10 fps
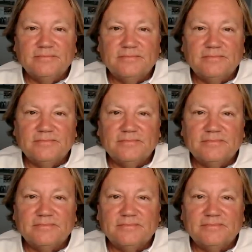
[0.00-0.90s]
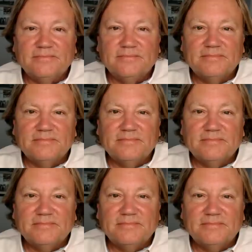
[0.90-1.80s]

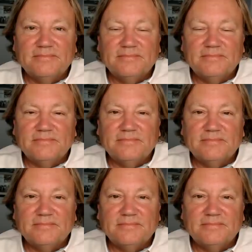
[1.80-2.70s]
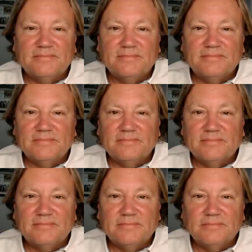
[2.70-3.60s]

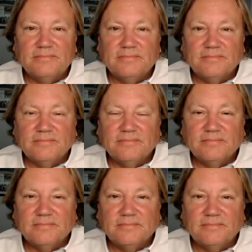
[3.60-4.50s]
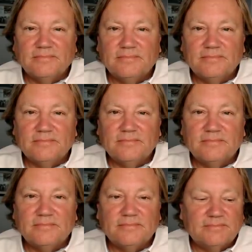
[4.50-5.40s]

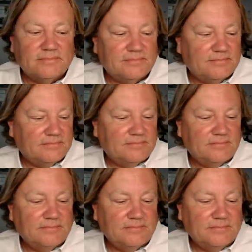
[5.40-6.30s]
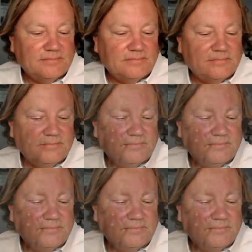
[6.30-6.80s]
This person isn't speaking.